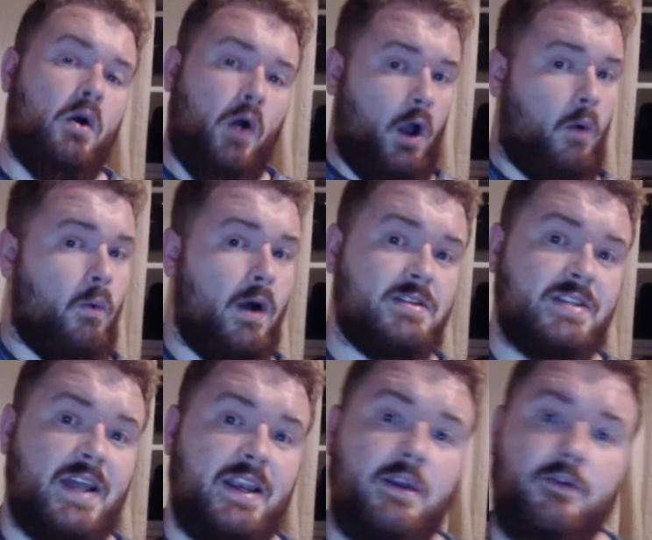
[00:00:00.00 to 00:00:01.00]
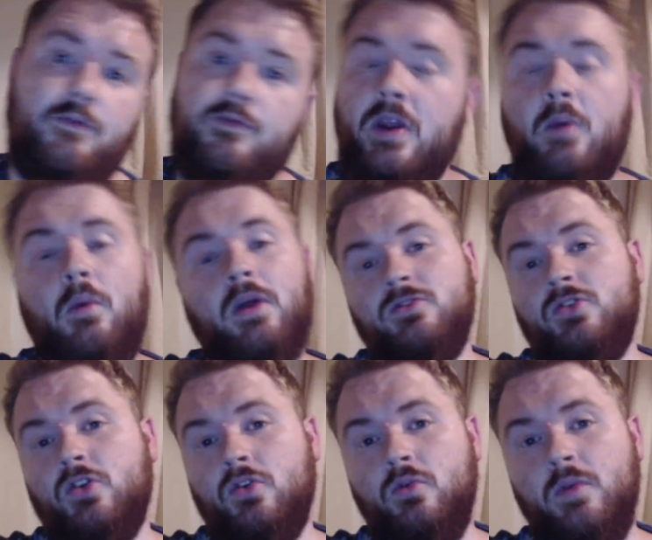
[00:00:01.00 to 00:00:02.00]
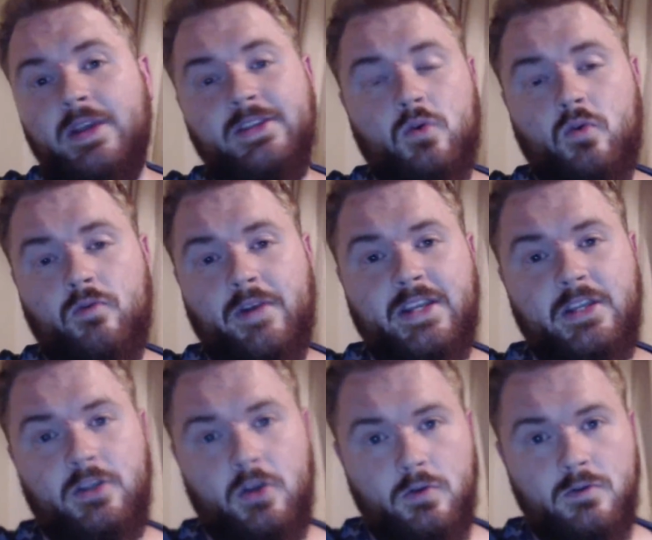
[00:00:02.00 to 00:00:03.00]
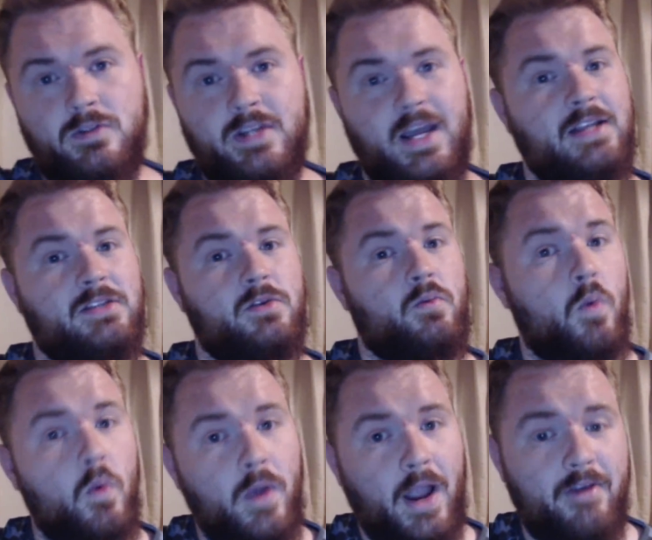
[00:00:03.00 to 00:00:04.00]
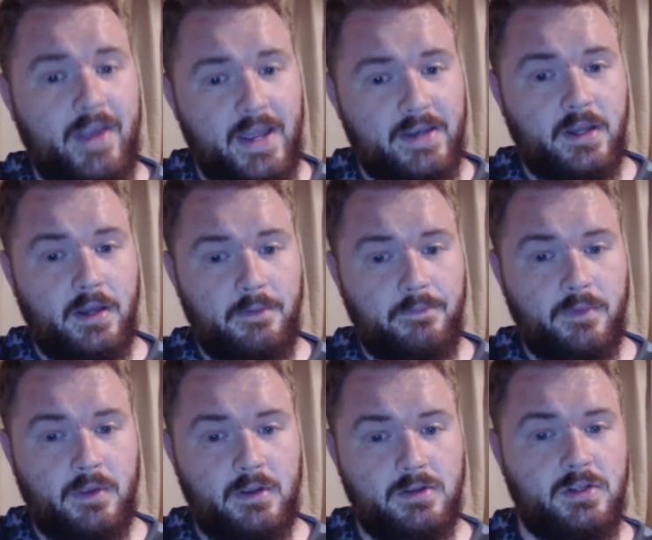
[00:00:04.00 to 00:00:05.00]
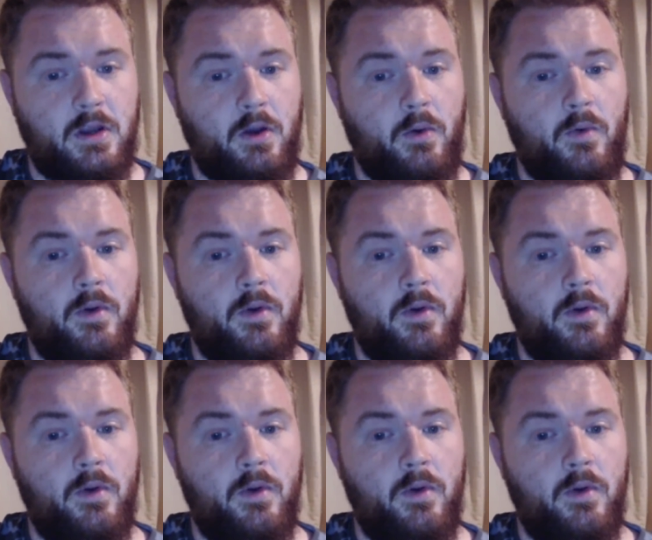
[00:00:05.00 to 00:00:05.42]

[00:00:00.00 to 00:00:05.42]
While standing 3, 1, 2 is already used as a wall carry ender, so